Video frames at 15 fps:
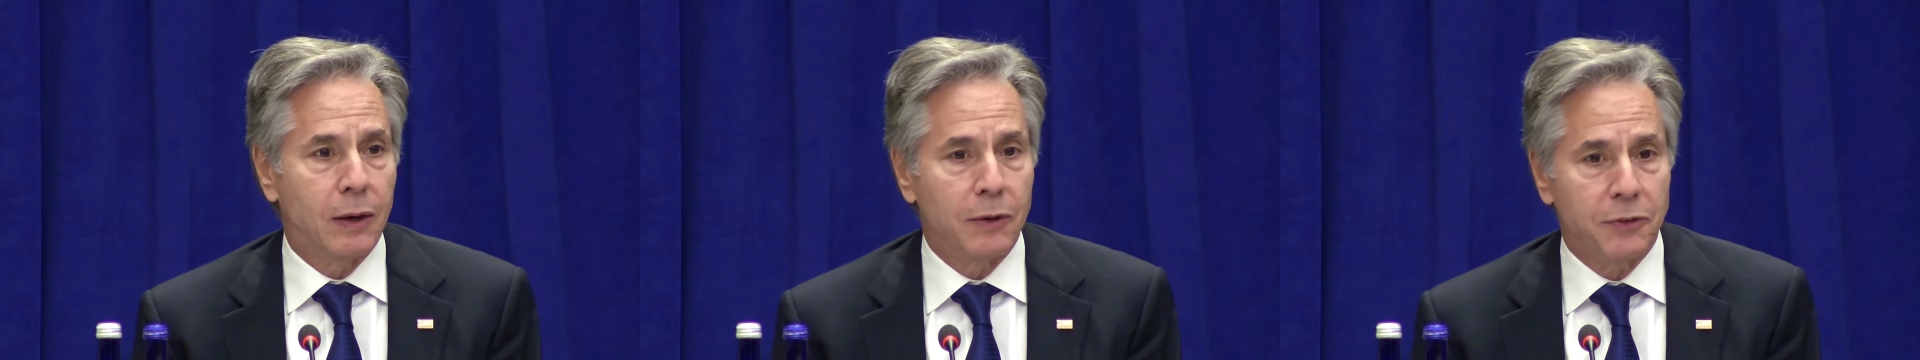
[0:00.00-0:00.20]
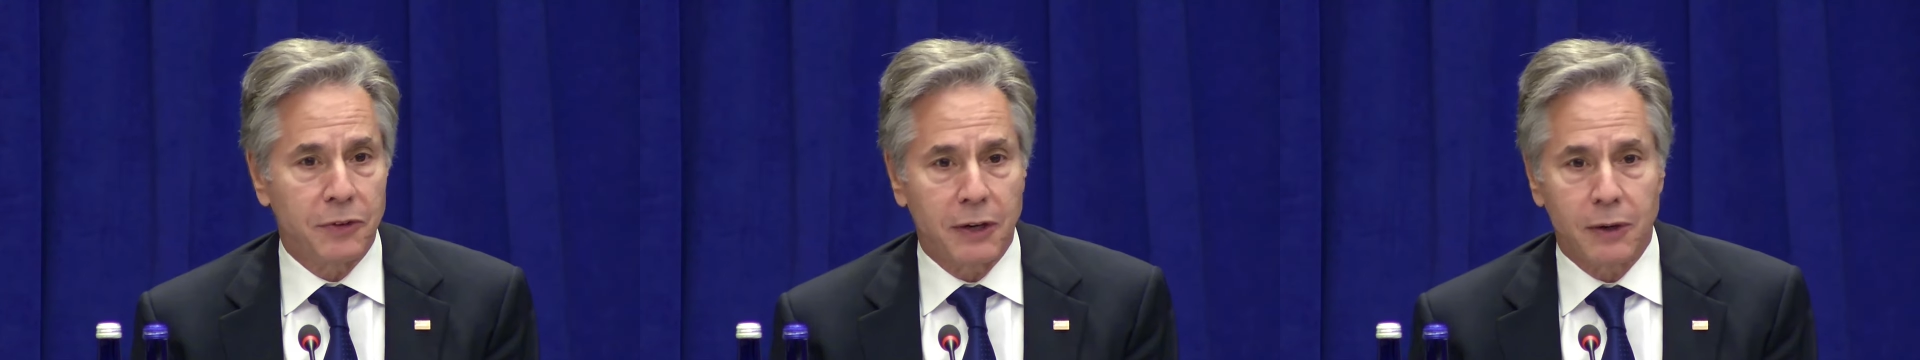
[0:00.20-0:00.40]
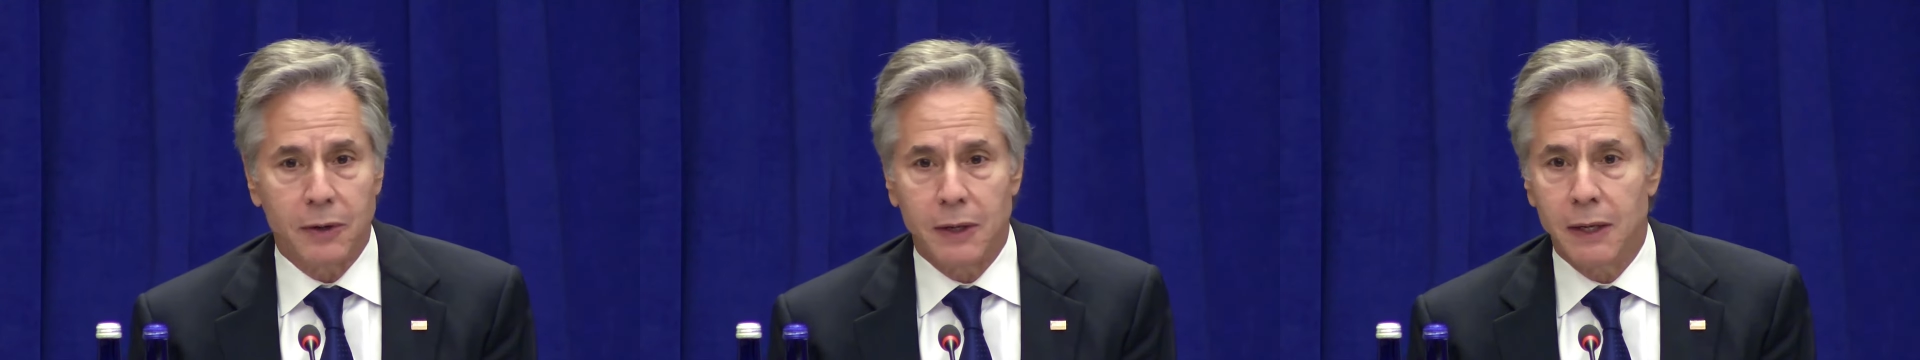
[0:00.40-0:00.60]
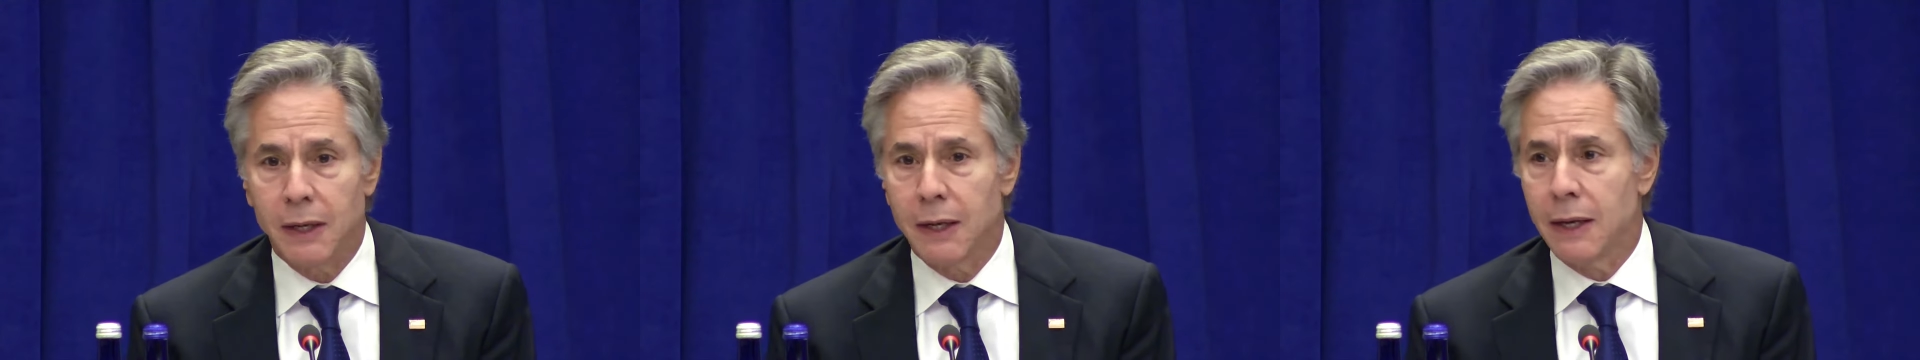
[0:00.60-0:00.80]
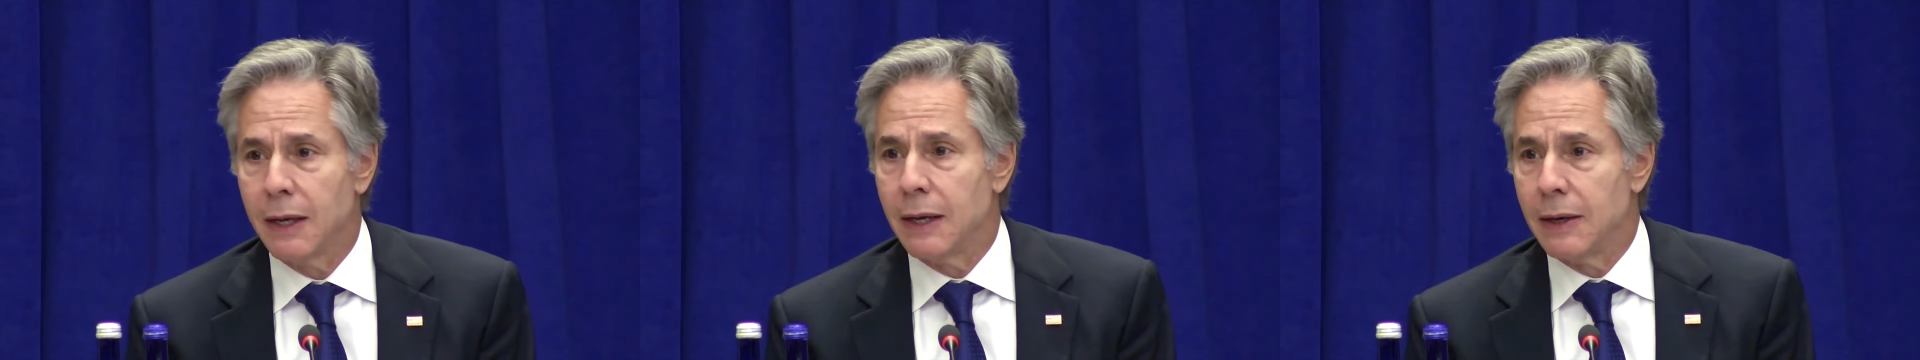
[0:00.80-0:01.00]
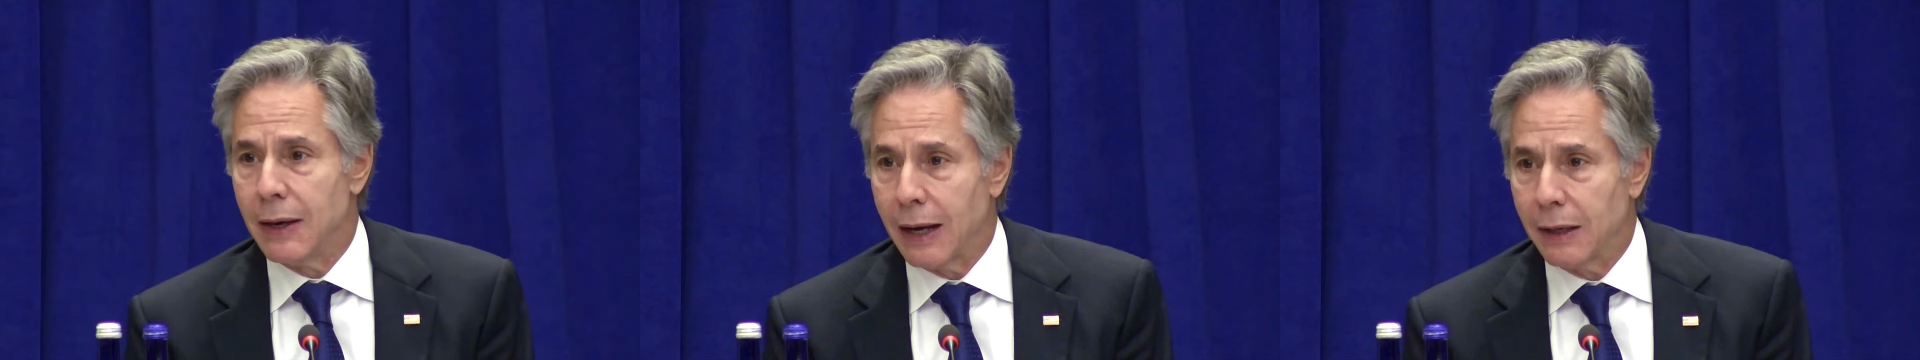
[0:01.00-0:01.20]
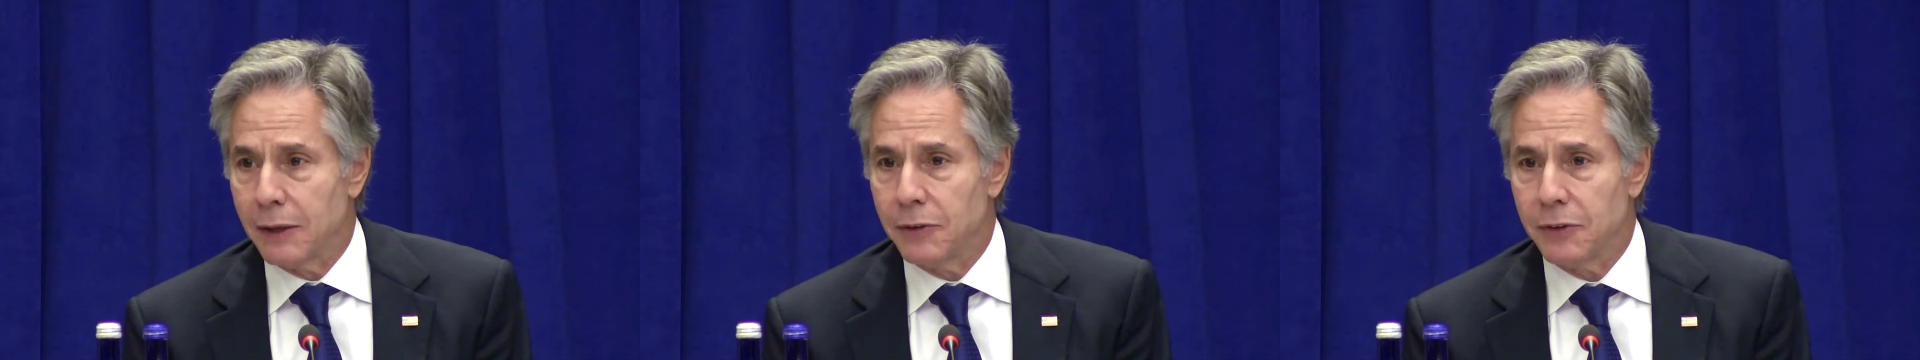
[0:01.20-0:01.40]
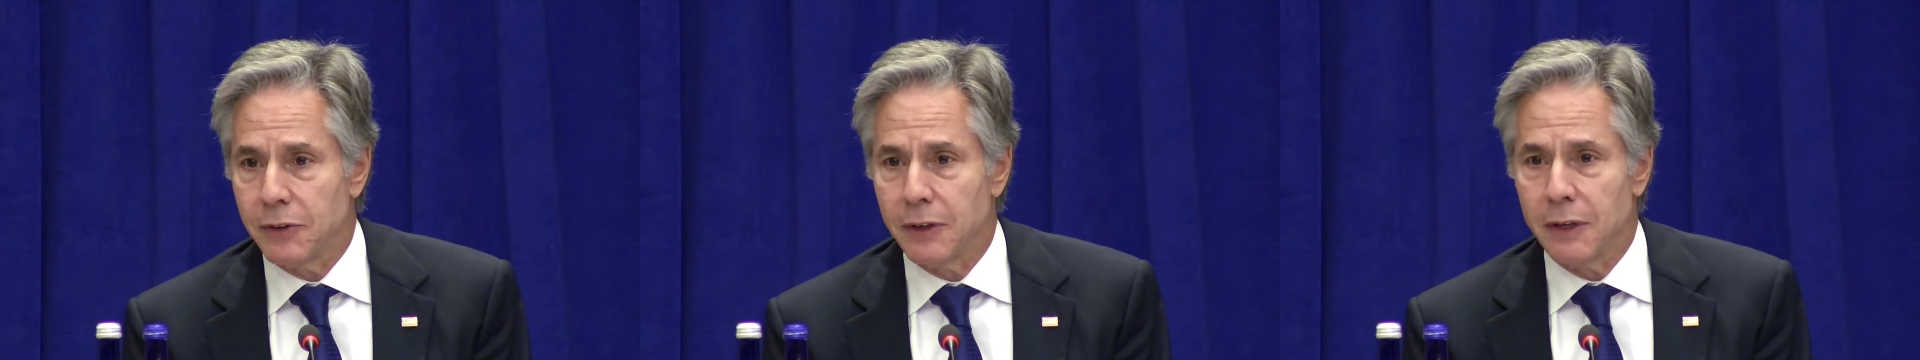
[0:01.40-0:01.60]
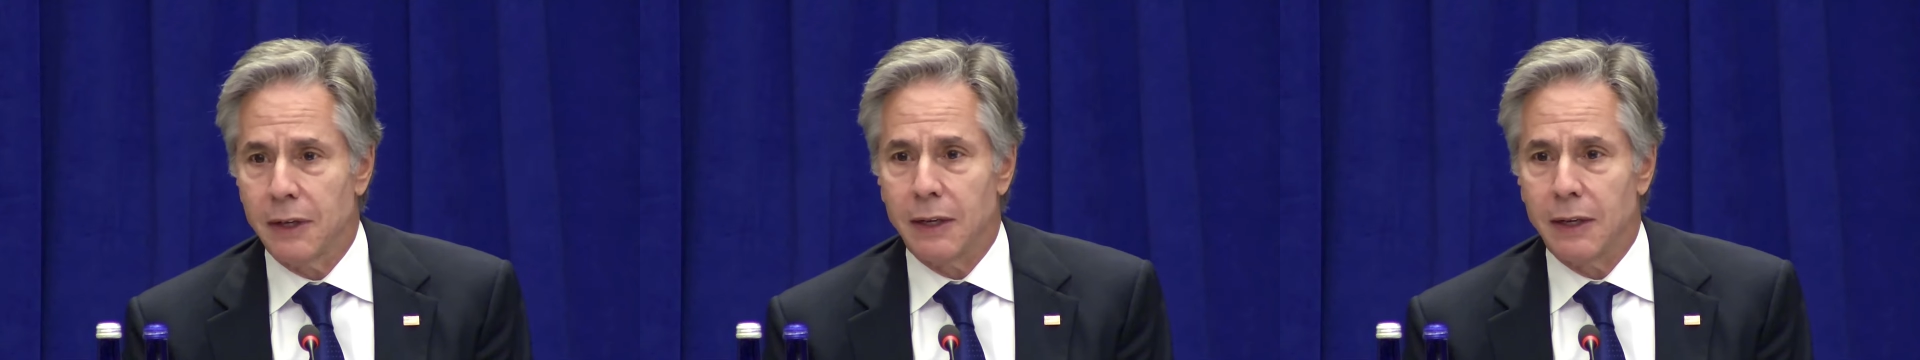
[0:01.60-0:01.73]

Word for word: our shared knowledge,